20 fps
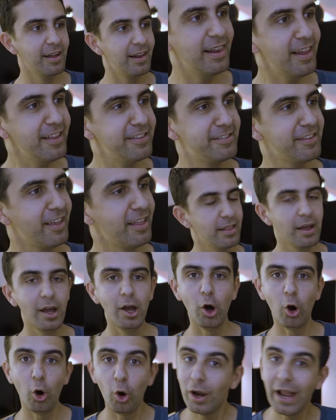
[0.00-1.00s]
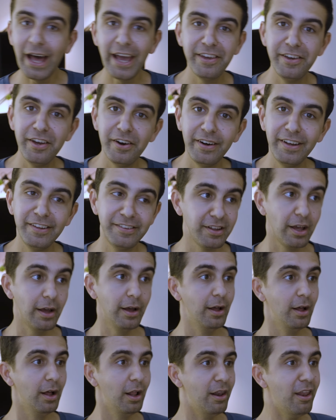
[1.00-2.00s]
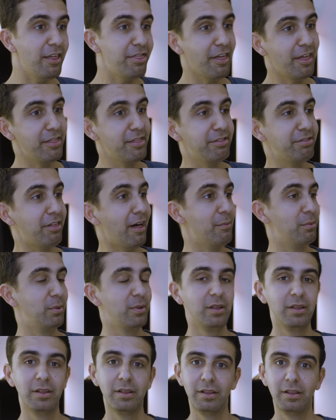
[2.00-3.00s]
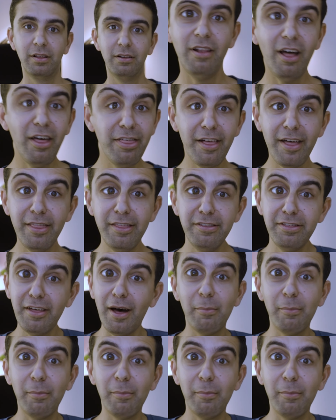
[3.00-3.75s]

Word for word: let's set, all I hear is, let's set this up. Let's set this